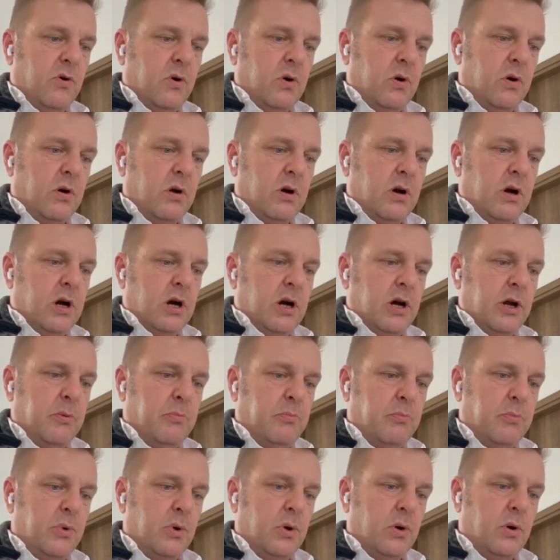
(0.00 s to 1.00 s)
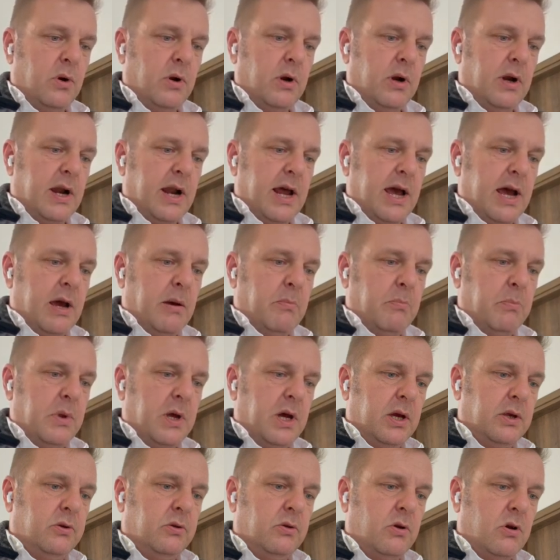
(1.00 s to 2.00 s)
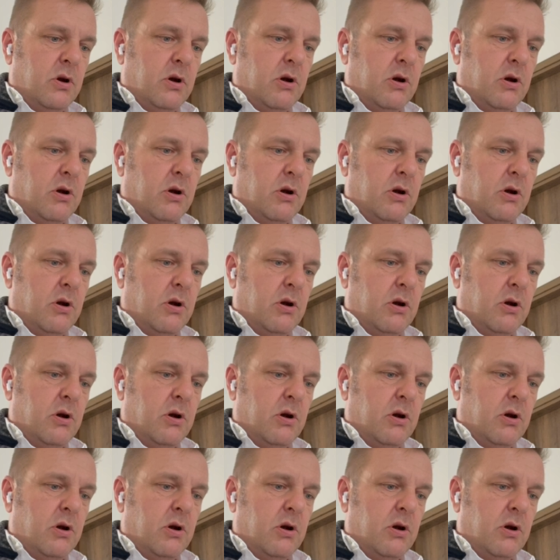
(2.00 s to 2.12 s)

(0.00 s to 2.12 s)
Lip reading: for hyperlambda